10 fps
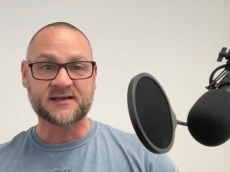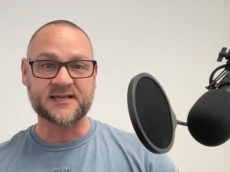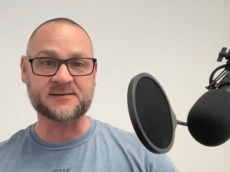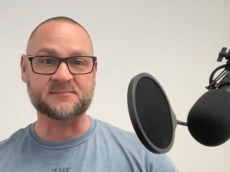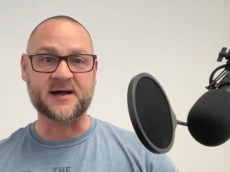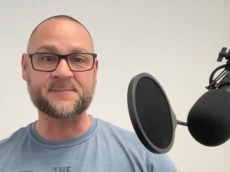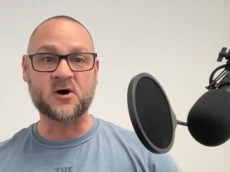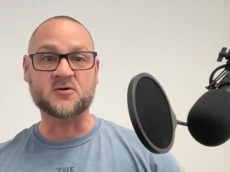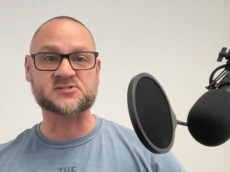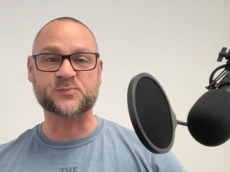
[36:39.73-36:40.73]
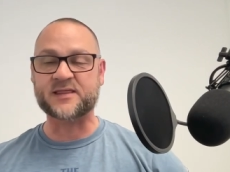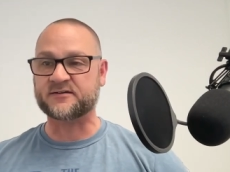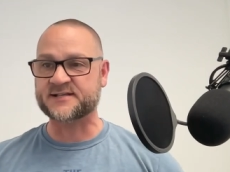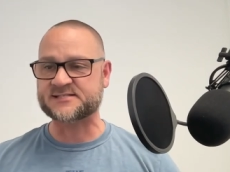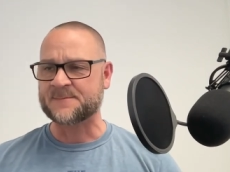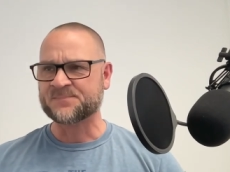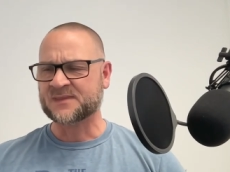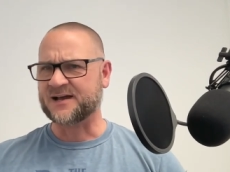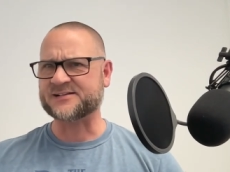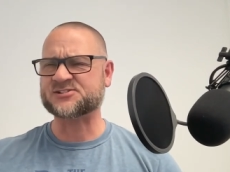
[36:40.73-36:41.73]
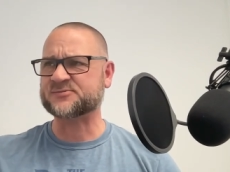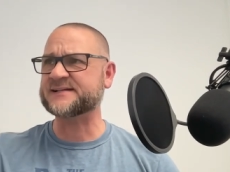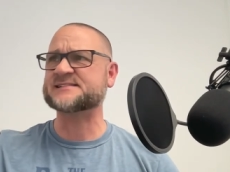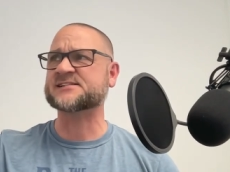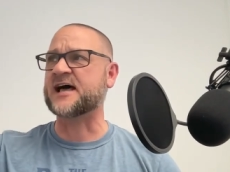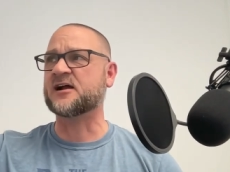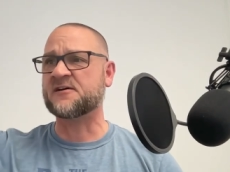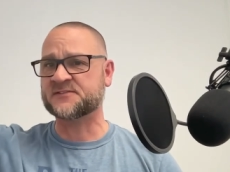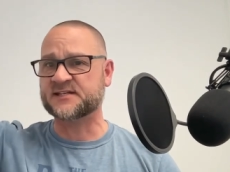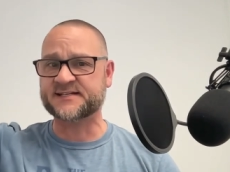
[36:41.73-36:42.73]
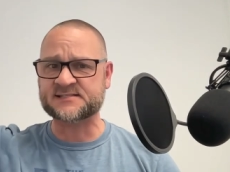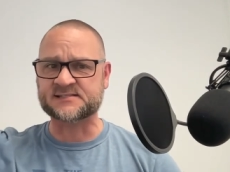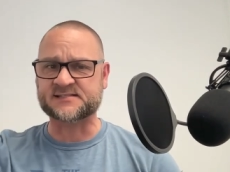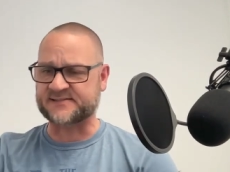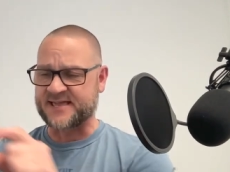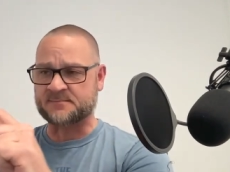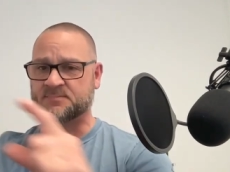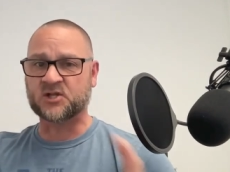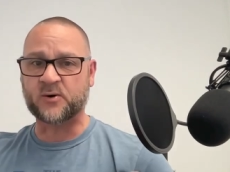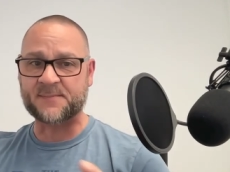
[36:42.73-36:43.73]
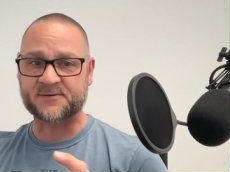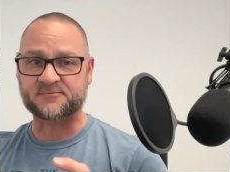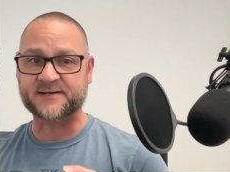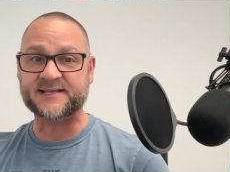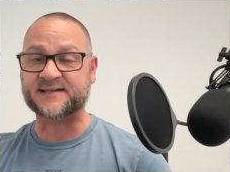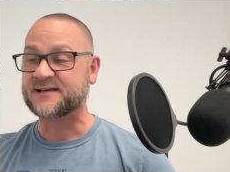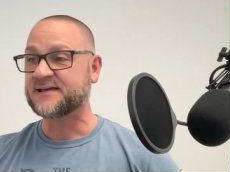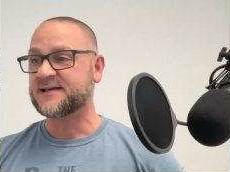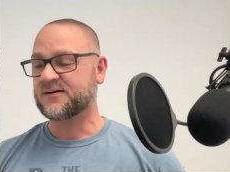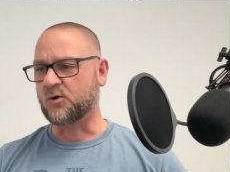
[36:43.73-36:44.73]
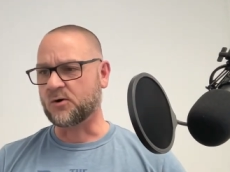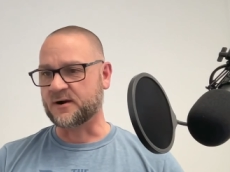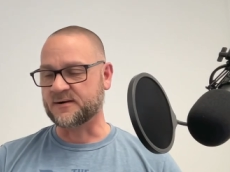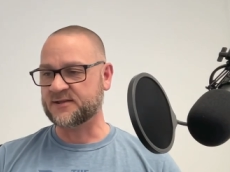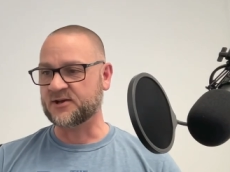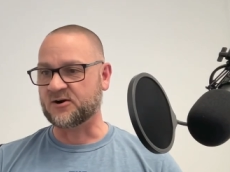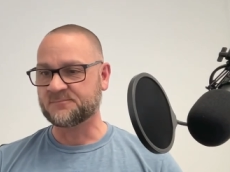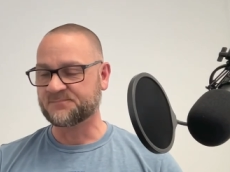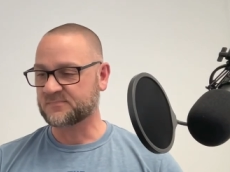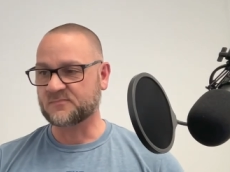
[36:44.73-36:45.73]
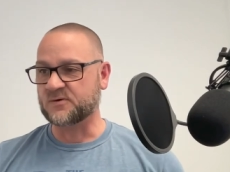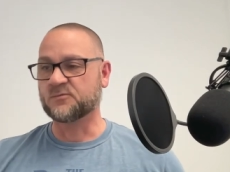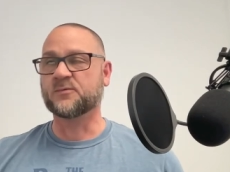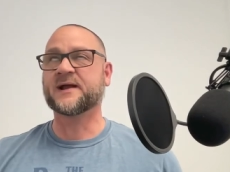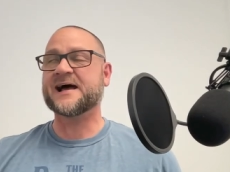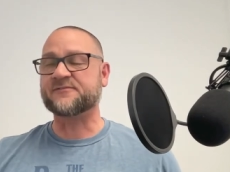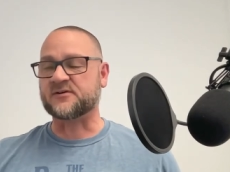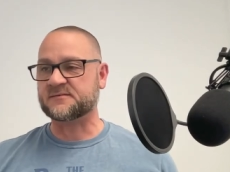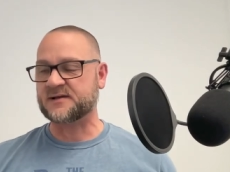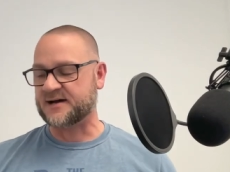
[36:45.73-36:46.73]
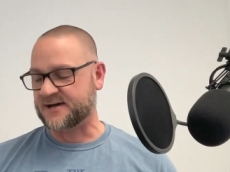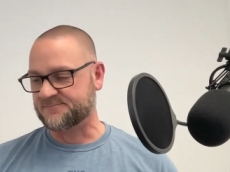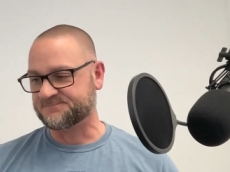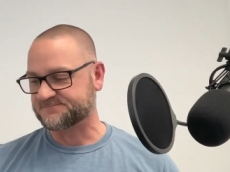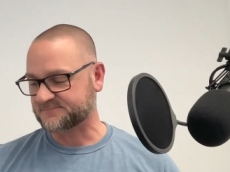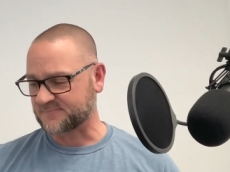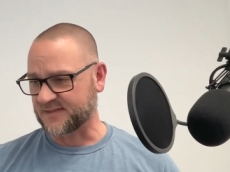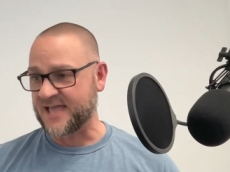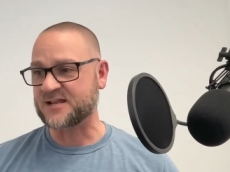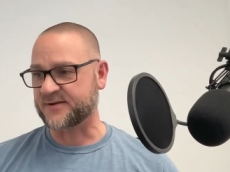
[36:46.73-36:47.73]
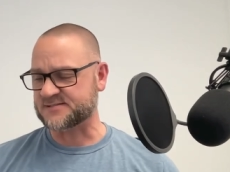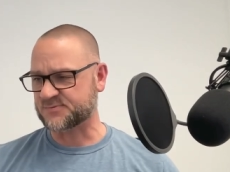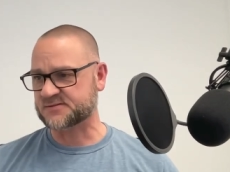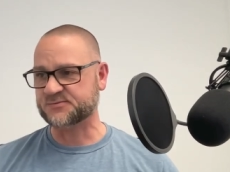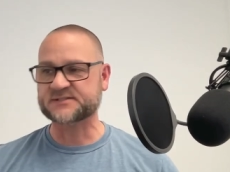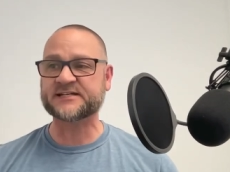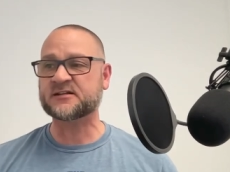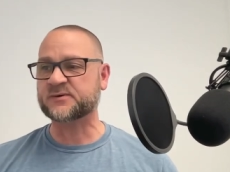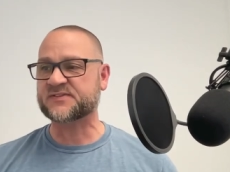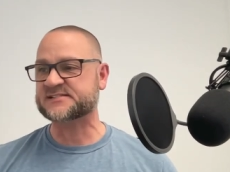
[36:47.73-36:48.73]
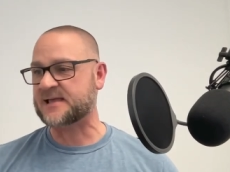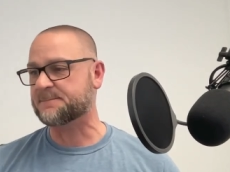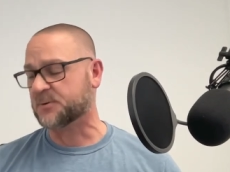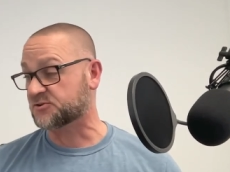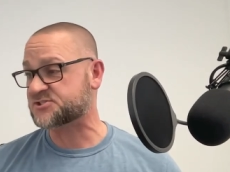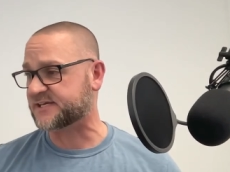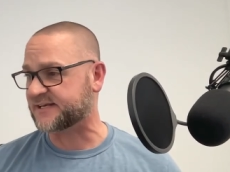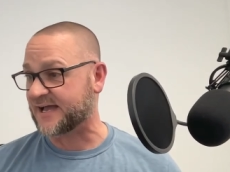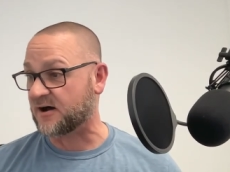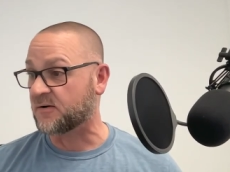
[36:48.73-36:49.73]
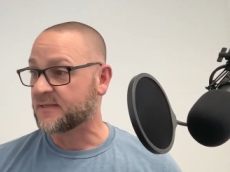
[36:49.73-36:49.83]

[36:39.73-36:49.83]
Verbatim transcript: in my post, whether it's a street sign off in the distance that they can blow up and read or, you know, whatever. Um, anyways, we're, we're dealing with the same bullshit now